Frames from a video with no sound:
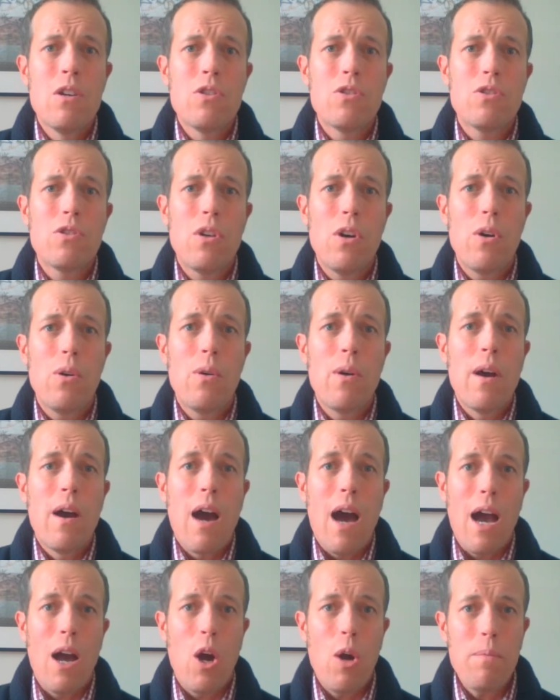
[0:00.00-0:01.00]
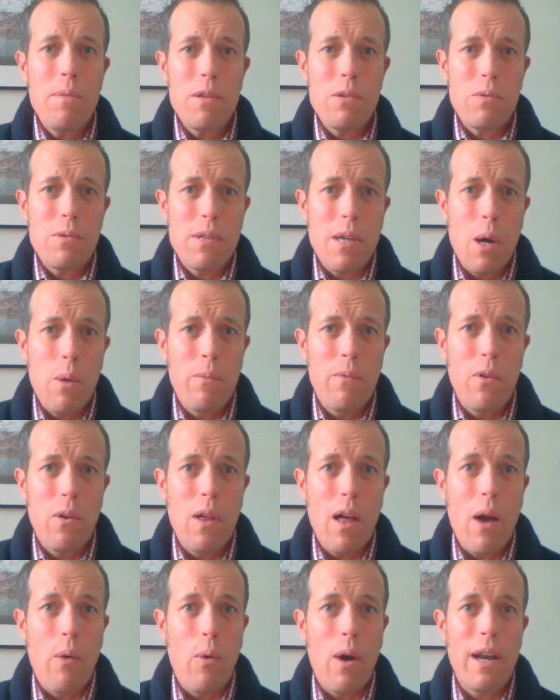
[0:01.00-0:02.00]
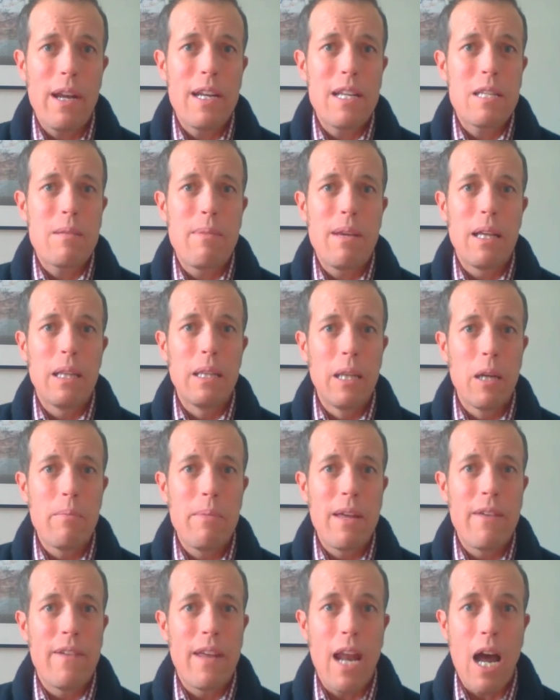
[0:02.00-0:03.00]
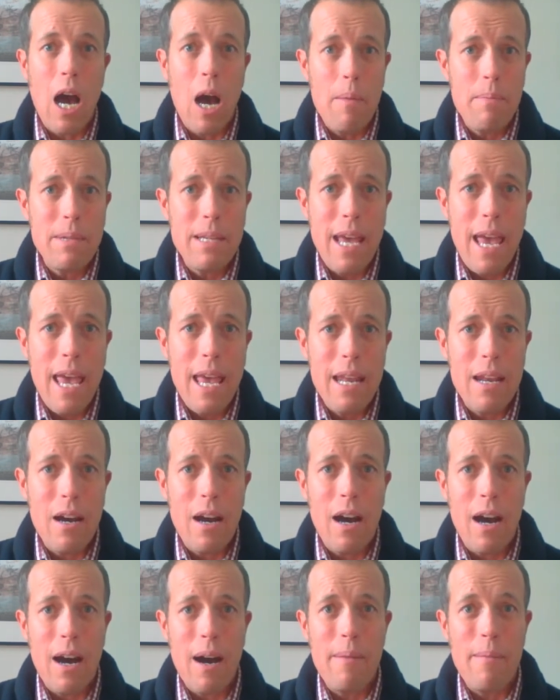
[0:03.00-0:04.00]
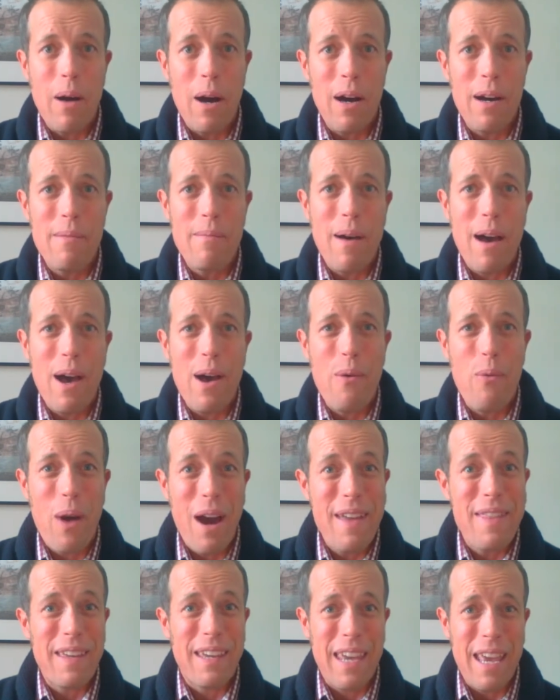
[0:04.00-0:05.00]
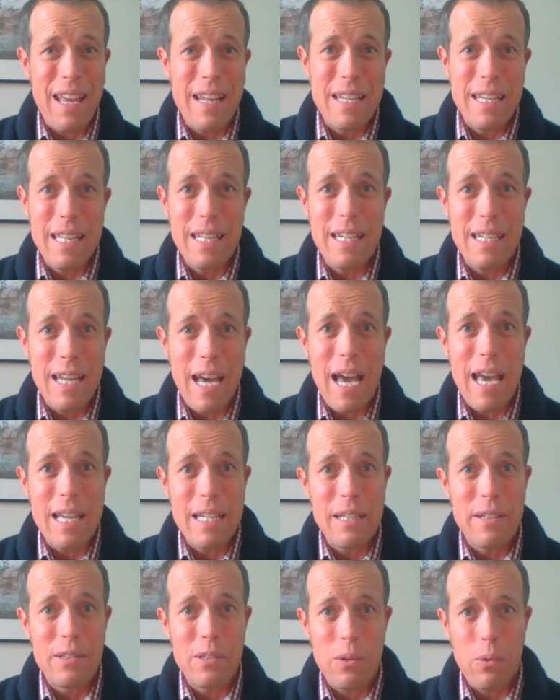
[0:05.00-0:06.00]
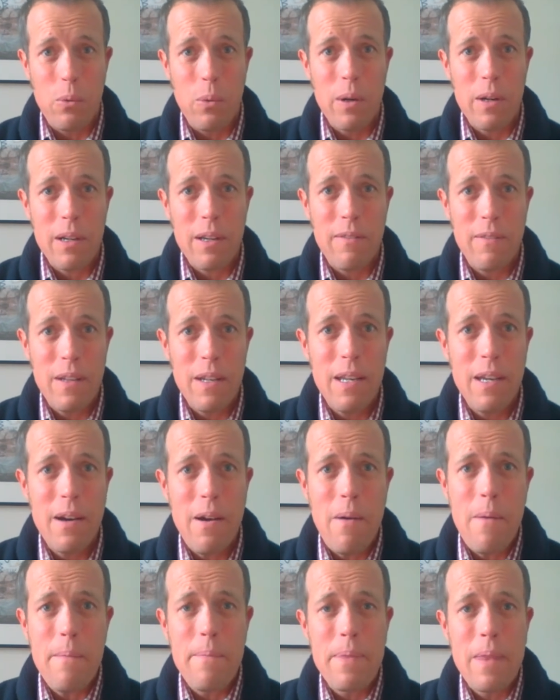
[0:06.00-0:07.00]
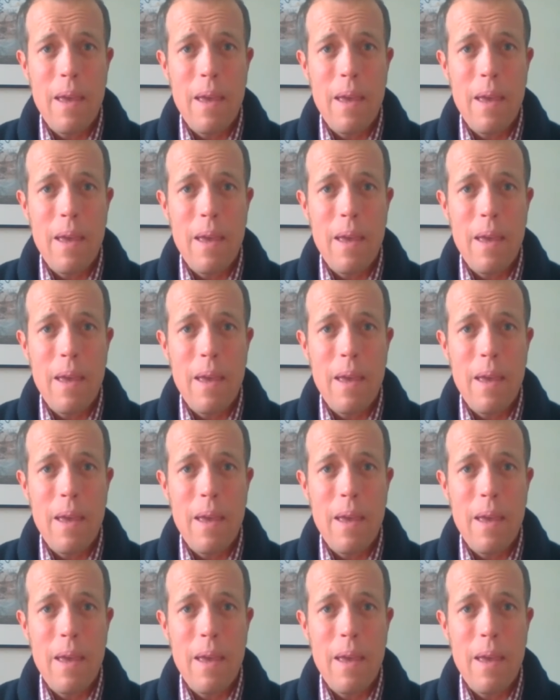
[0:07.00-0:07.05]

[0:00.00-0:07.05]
So I hope this was helpful. I wanted it to be a little bit of an update on my Why the Candida Diet Doesn't Work video.